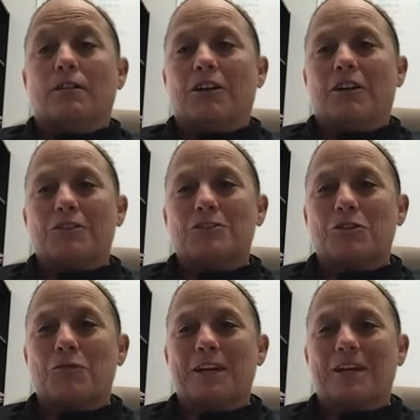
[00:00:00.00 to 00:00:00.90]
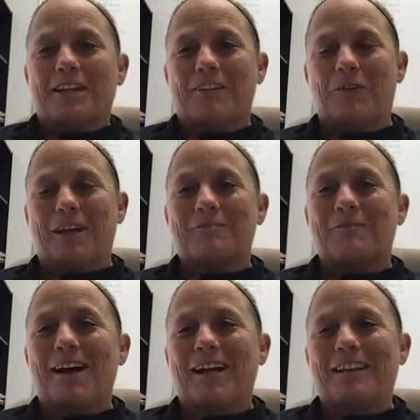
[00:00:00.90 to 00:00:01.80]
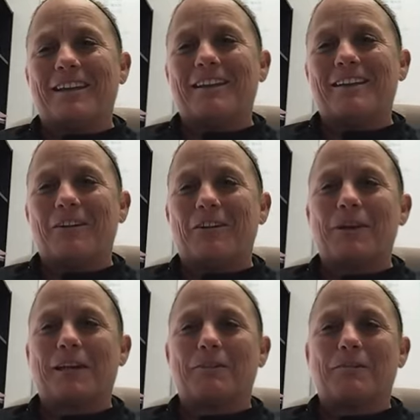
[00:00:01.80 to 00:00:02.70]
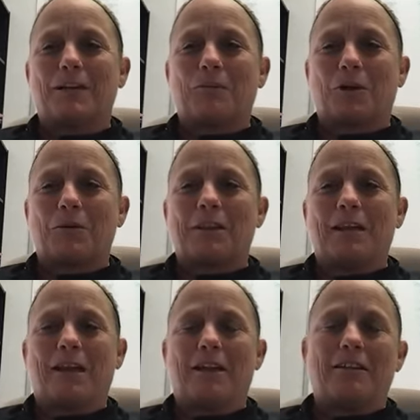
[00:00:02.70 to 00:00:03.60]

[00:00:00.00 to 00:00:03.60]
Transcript: you know, so if we can find it, you know, we can work with that.